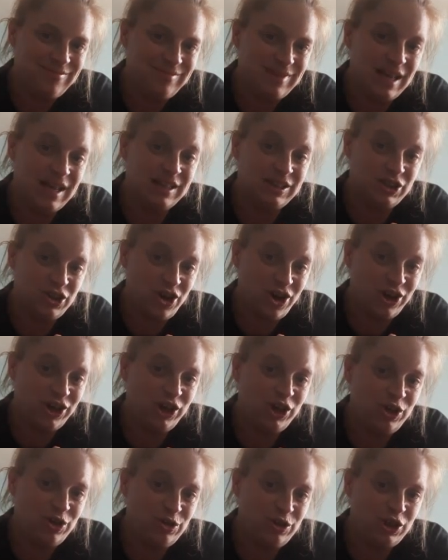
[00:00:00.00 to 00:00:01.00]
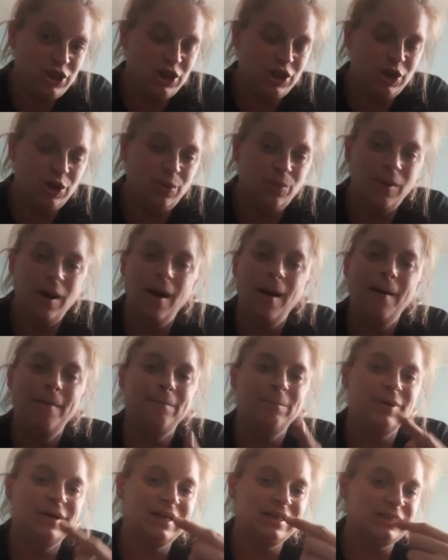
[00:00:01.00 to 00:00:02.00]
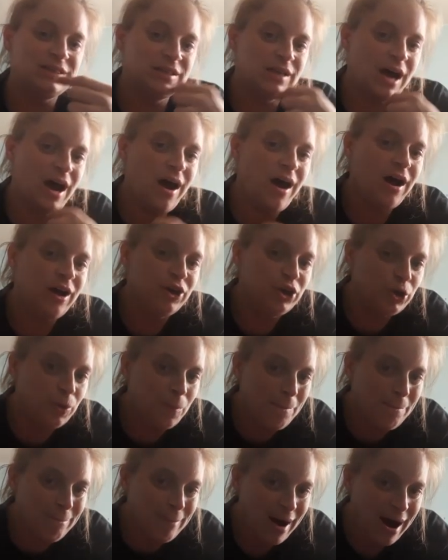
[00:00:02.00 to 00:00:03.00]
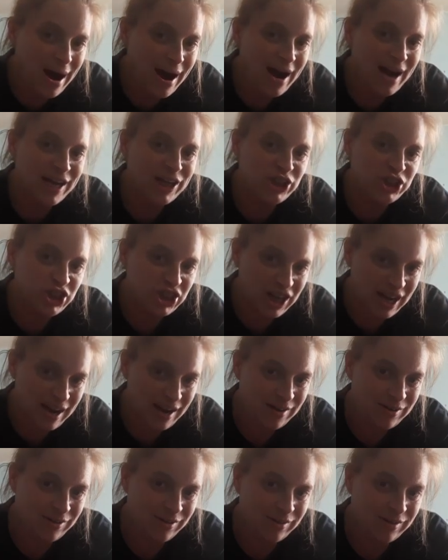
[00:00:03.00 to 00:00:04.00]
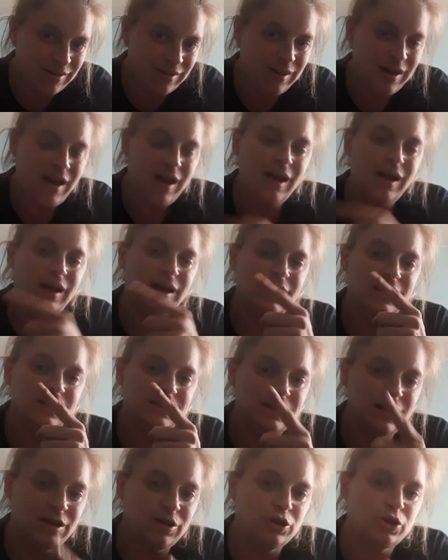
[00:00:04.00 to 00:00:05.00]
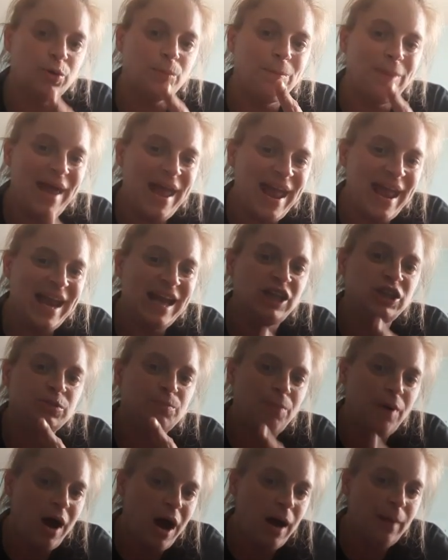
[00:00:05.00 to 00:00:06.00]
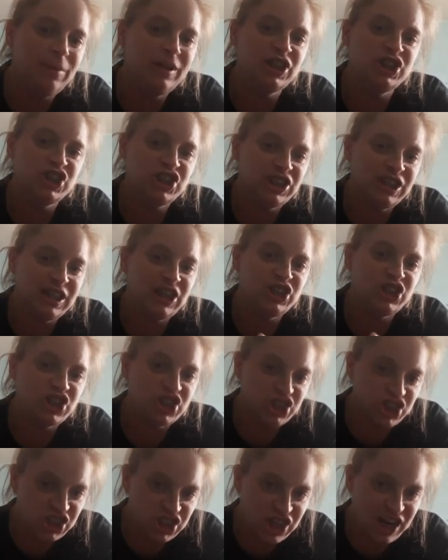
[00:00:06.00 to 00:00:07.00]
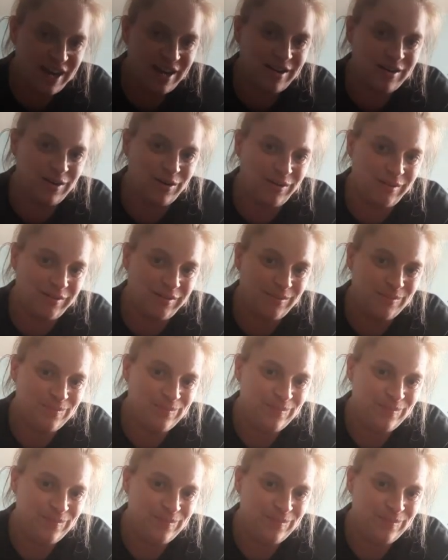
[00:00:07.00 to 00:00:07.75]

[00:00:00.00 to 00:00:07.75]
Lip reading: It's on YouTube, but it's not under my channel. It is under Page Publishing's channel.